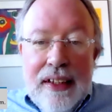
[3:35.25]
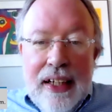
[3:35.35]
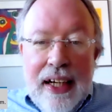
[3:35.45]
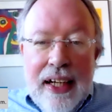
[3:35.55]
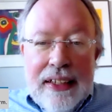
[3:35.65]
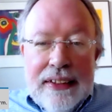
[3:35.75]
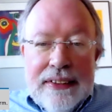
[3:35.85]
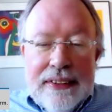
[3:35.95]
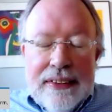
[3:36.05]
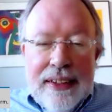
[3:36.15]

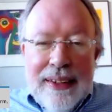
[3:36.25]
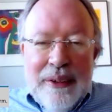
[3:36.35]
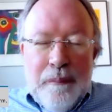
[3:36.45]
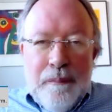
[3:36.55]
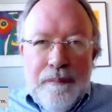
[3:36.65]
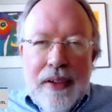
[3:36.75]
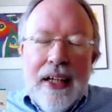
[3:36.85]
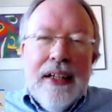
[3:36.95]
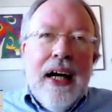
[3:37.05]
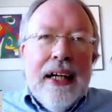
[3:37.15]
And
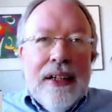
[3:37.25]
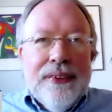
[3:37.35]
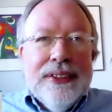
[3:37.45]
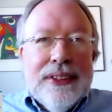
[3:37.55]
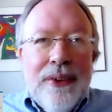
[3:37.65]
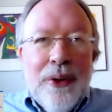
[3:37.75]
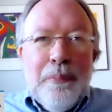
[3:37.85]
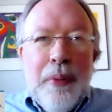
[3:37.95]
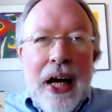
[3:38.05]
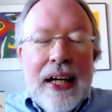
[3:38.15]
I always go
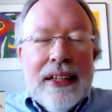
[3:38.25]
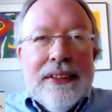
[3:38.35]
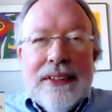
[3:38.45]
back